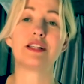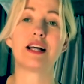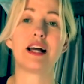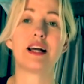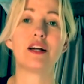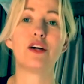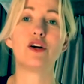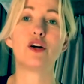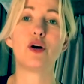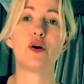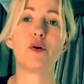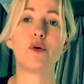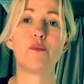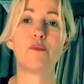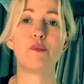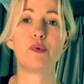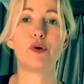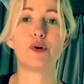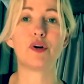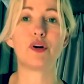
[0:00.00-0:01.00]
I could go
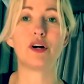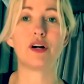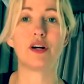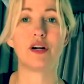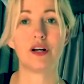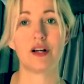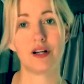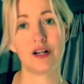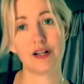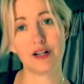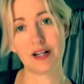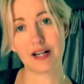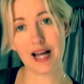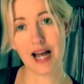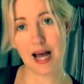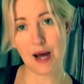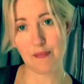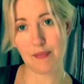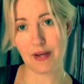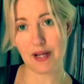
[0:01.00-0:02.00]
and book
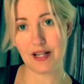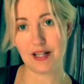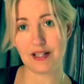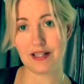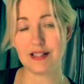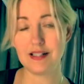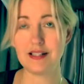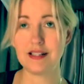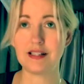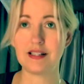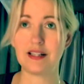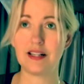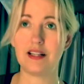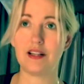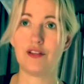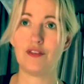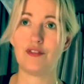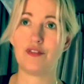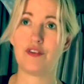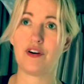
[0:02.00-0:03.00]
cabins
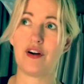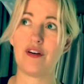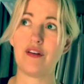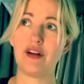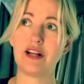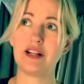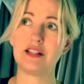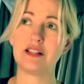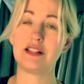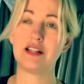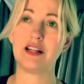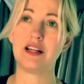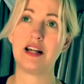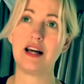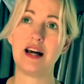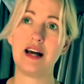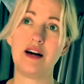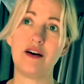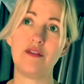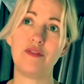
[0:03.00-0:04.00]
in the forest and
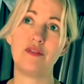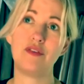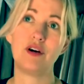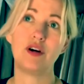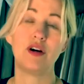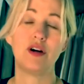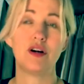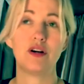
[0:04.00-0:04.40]
have